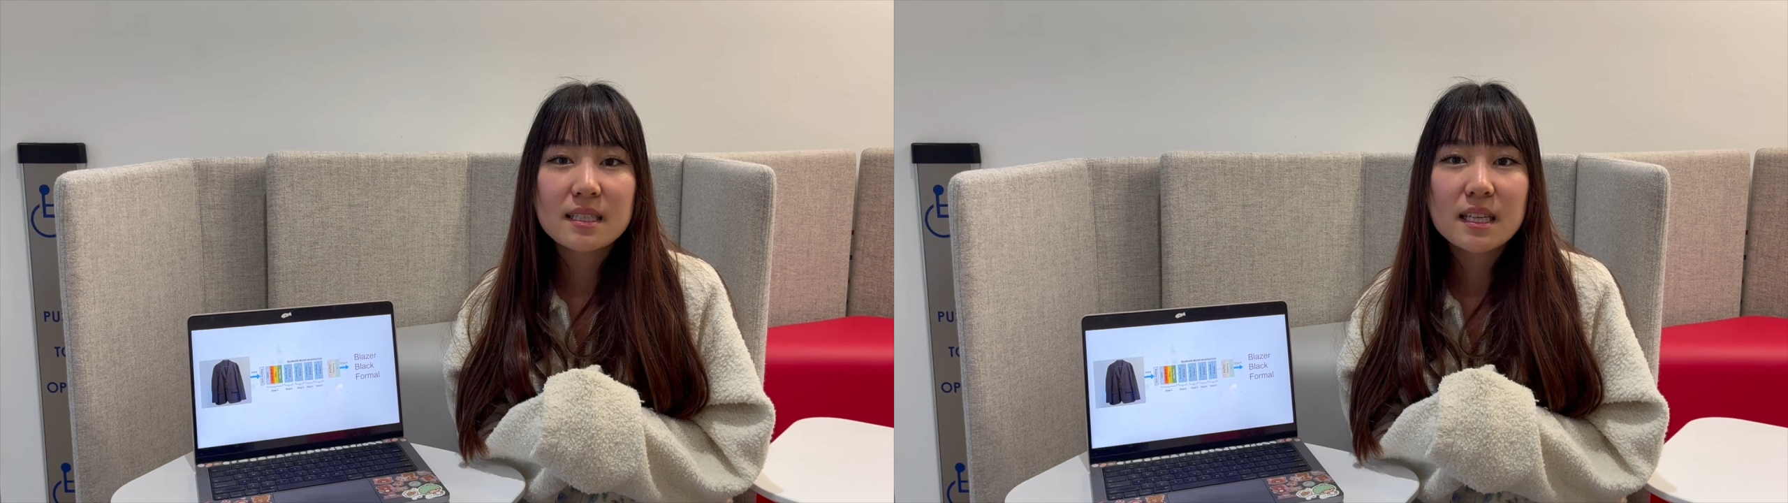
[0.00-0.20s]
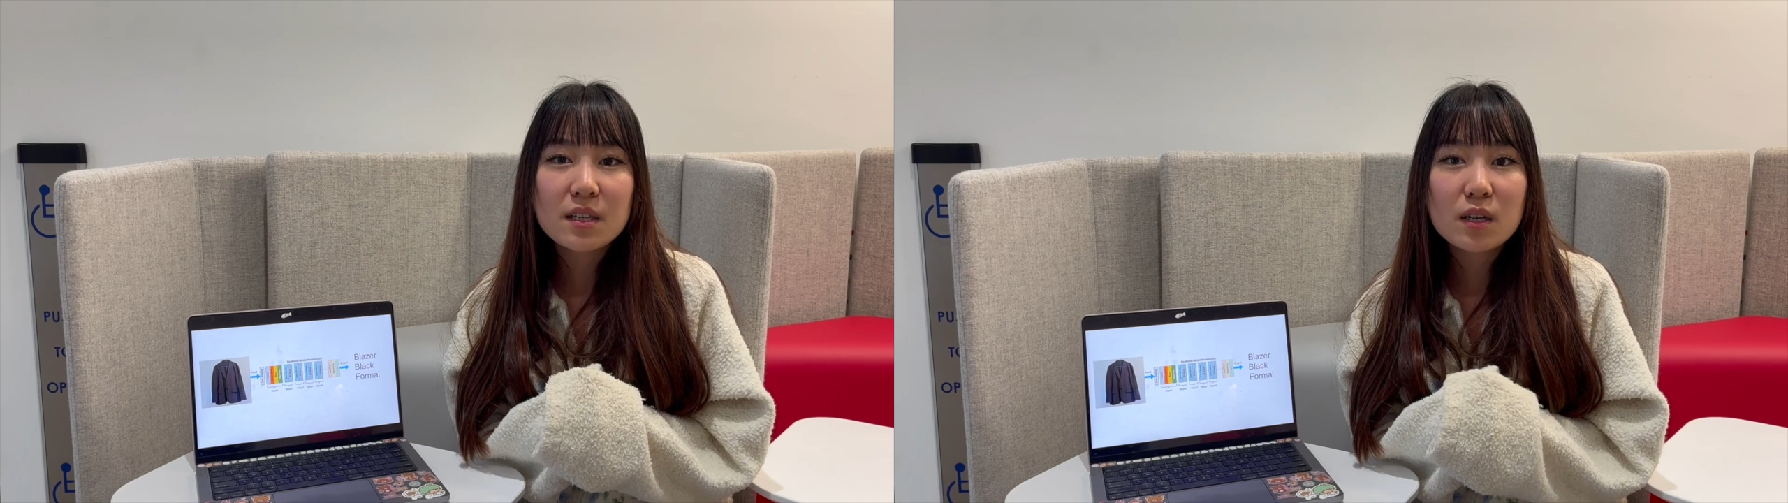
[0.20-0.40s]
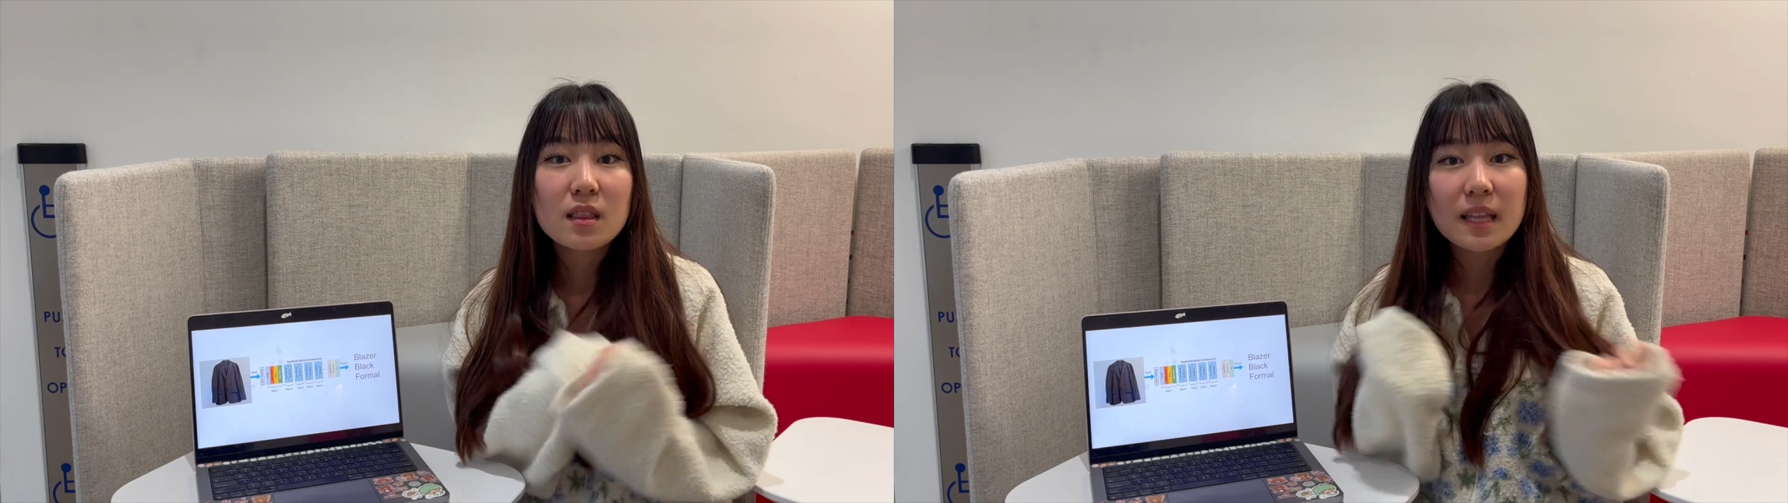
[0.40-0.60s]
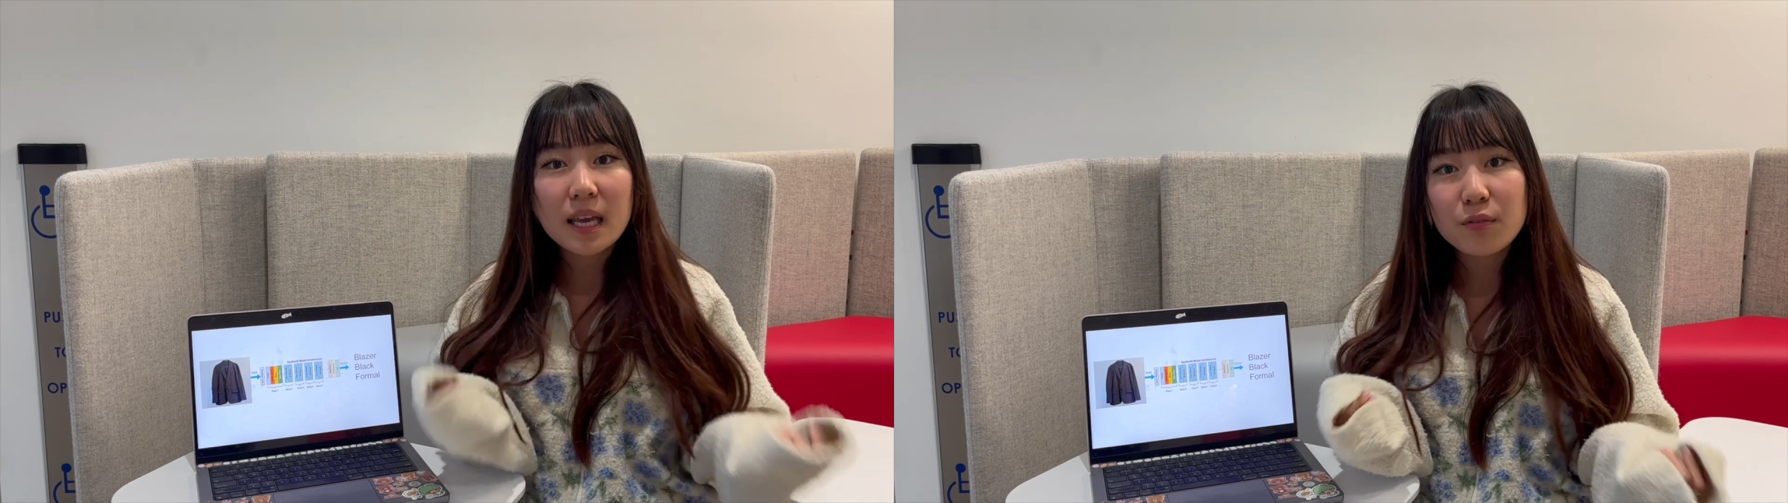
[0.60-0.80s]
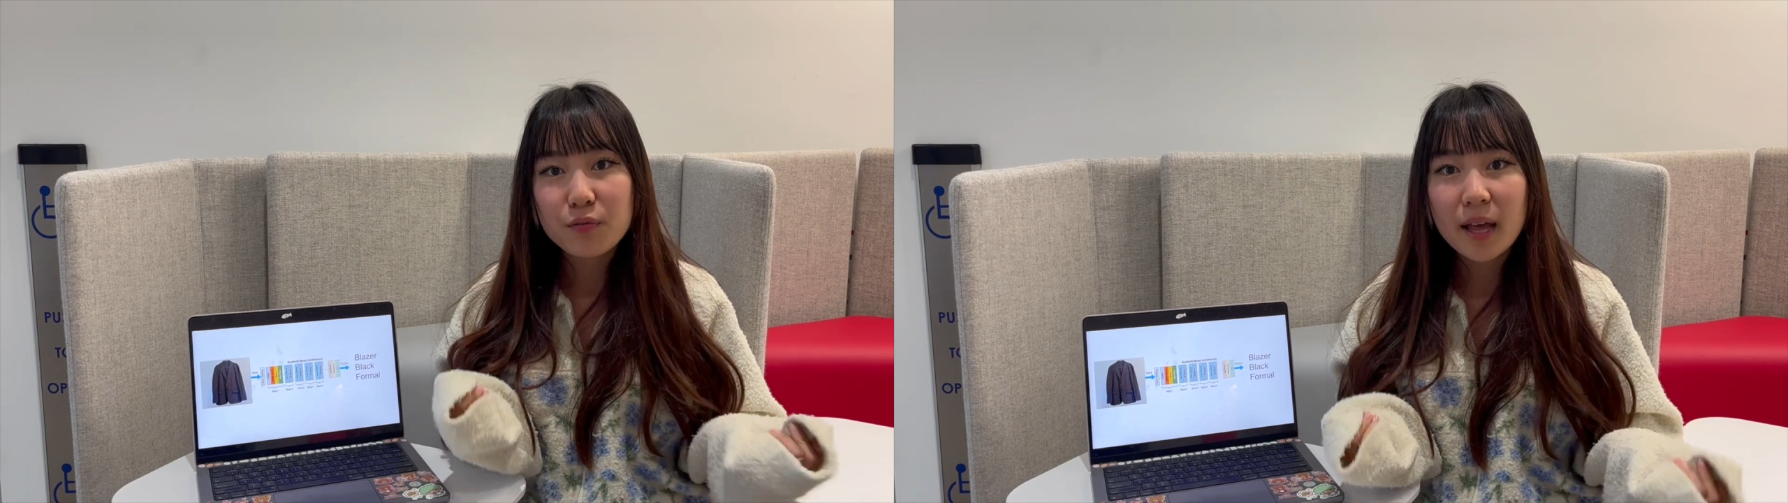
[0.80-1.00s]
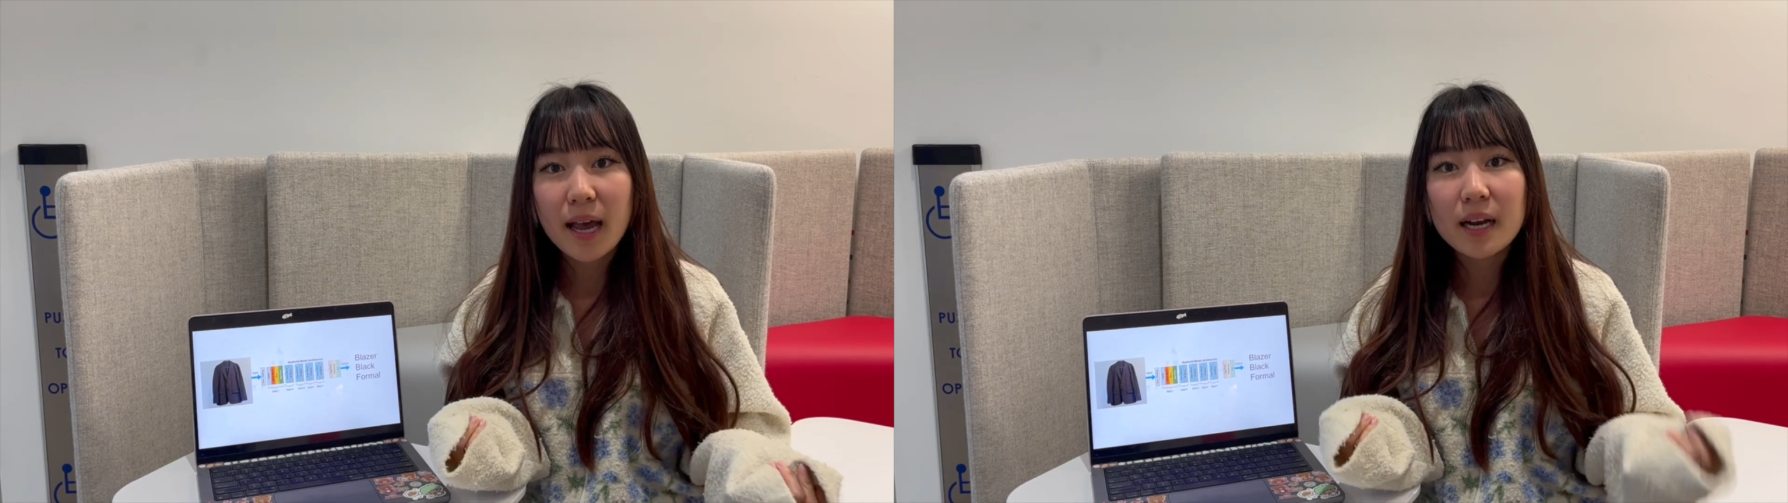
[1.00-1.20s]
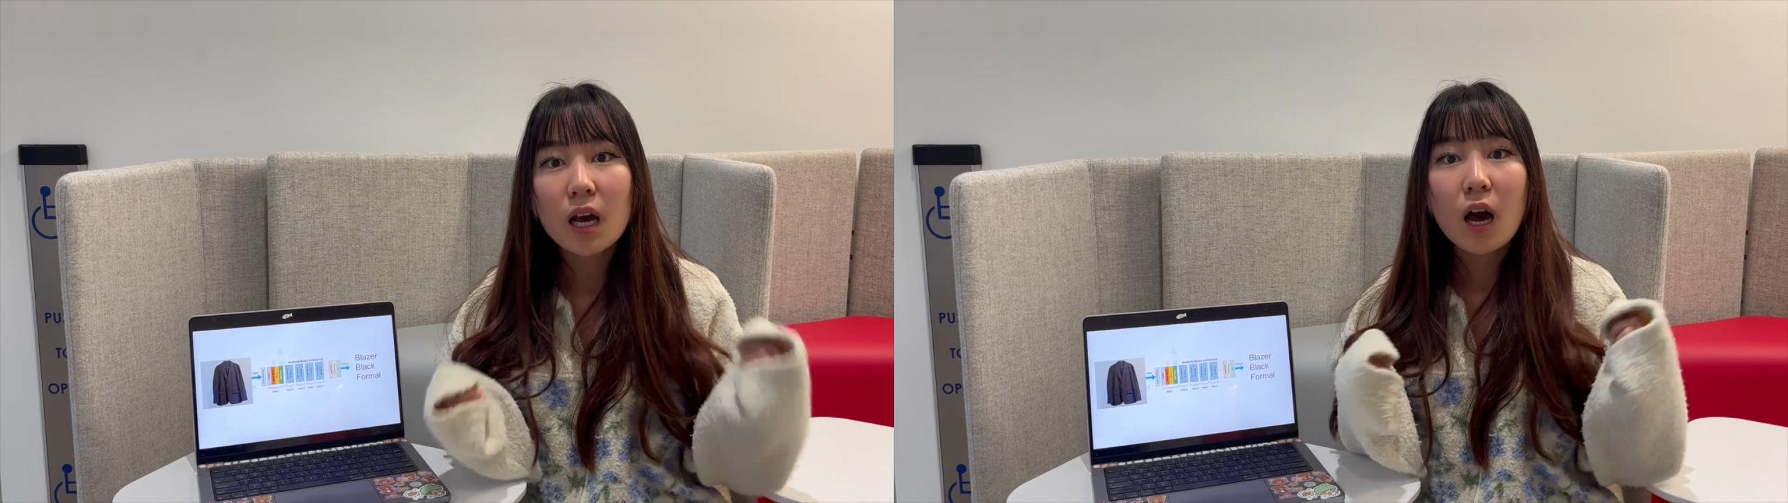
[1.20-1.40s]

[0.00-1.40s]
either laid flat,